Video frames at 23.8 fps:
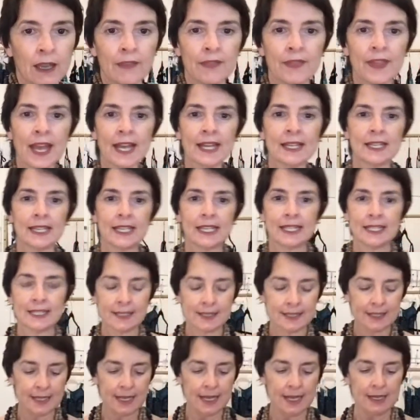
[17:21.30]
That
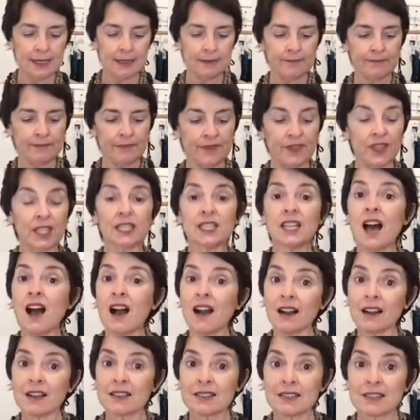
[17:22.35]
is the
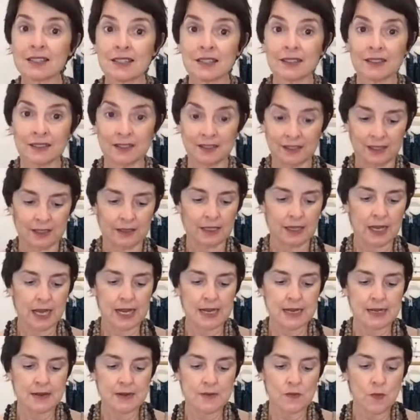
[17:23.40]
Luxe
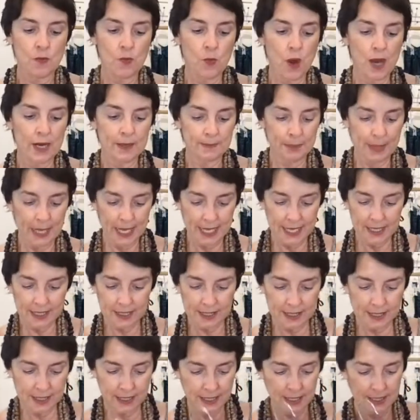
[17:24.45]
one
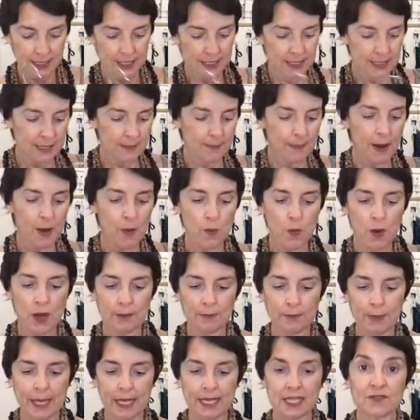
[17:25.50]
piece, zip up
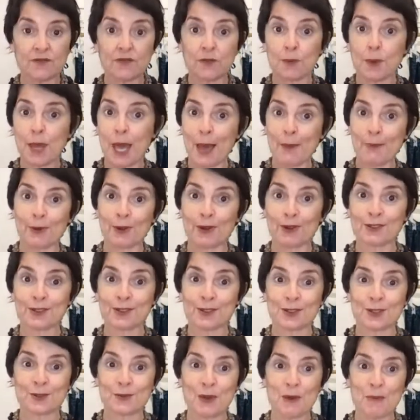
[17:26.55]
one piece from Capri
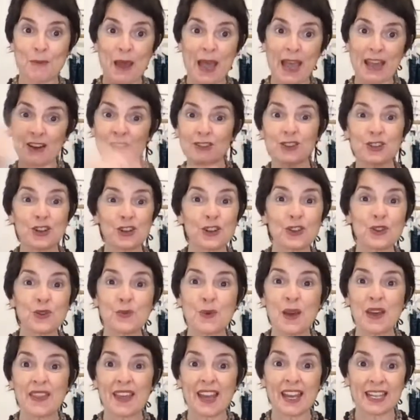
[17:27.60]
Swimwear, and I'll show you
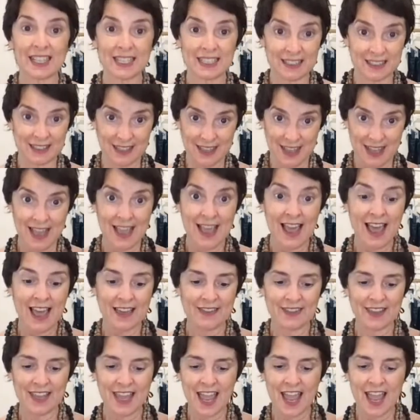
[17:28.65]
where that is
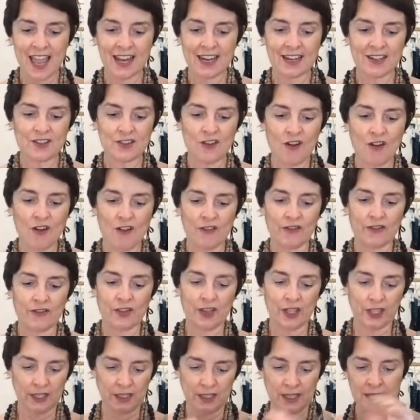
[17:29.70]
at the end
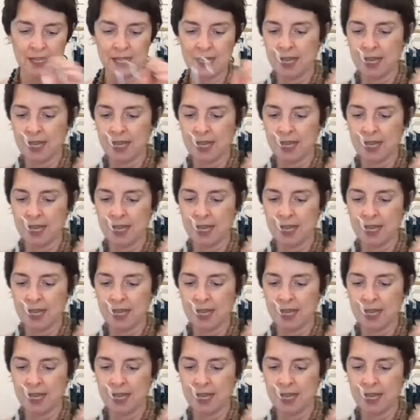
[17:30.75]
of